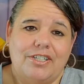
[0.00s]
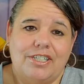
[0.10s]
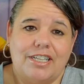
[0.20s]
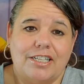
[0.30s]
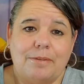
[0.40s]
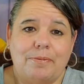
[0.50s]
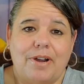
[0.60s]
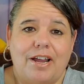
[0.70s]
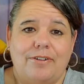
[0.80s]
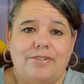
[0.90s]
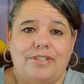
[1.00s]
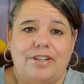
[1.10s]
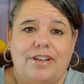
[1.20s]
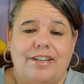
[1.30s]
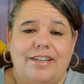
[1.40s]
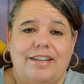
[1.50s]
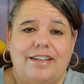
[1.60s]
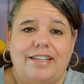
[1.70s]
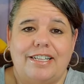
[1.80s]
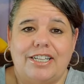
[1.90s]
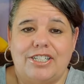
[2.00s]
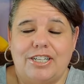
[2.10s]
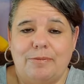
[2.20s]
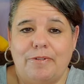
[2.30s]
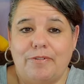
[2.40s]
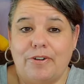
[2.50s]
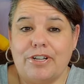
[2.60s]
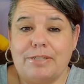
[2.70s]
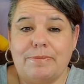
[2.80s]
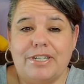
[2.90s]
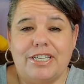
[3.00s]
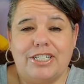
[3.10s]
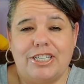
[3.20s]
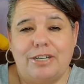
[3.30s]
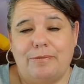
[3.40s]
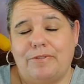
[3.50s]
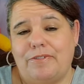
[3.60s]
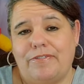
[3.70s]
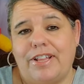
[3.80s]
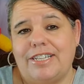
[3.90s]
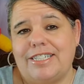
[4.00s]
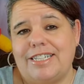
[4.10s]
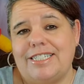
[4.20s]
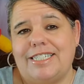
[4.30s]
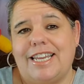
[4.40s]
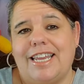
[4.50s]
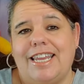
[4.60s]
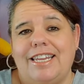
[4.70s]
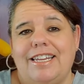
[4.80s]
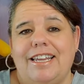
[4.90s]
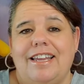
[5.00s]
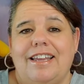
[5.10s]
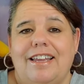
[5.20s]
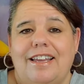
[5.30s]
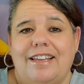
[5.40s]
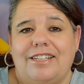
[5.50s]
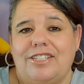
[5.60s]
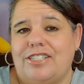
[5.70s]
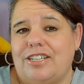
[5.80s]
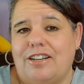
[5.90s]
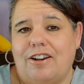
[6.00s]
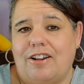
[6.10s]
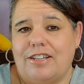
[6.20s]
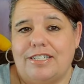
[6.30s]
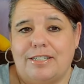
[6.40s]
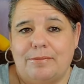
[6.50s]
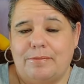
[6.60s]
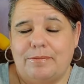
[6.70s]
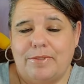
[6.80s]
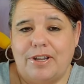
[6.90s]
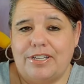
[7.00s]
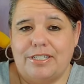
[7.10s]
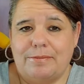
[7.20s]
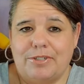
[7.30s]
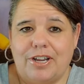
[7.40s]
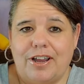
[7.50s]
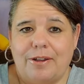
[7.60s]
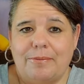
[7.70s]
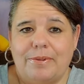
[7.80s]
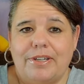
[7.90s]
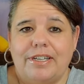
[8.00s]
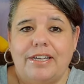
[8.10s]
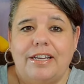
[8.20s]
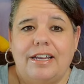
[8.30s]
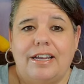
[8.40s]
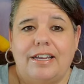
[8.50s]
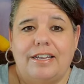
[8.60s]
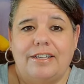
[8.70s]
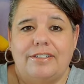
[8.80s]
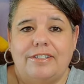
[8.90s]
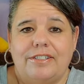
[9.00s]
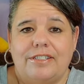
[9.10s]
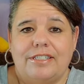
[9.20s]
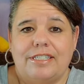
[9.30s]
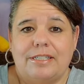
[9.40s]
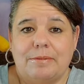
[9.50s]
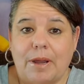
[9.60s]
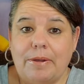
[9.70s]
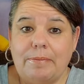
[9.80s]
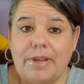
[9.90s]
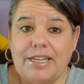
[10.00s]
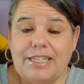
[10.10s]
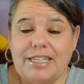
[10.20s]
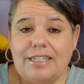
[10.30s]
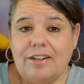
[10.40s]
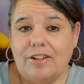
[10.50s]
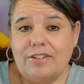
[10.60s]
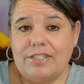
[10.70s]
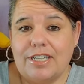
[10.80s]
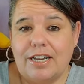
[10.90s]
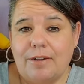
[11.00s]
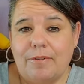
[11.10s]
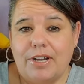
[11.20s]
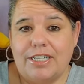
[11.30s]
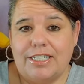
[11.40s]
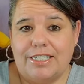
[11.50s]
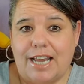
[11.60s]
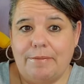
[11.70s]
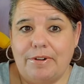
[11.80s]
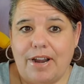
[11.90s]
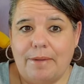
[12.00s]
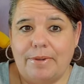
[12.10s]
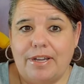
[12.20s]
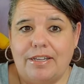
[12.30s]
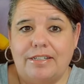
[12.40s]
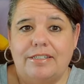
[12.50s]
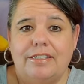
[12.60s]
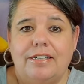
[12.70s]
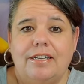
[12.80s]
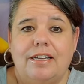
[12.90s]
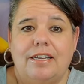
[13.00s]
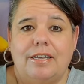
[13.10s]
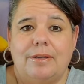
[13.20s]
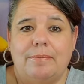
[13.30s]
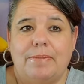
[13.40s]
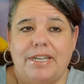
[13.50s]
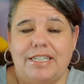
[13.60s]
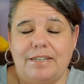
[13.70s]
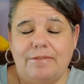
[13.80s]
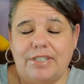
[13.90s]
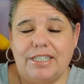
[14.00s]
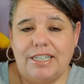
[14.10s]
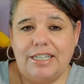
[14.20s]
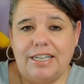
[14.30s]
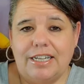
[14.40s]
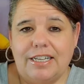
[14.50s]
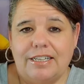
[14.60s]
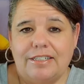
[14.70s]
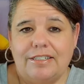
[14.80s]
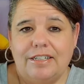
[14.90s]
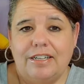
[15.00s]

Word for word: she sets up her house on uh, like she did one for Christmas, she did one for Valentine's Day, and just did an awesome, awesome job. Uh, some diamond painting holidays that I watch is Diamond Grandma, um, Painting with Teeda.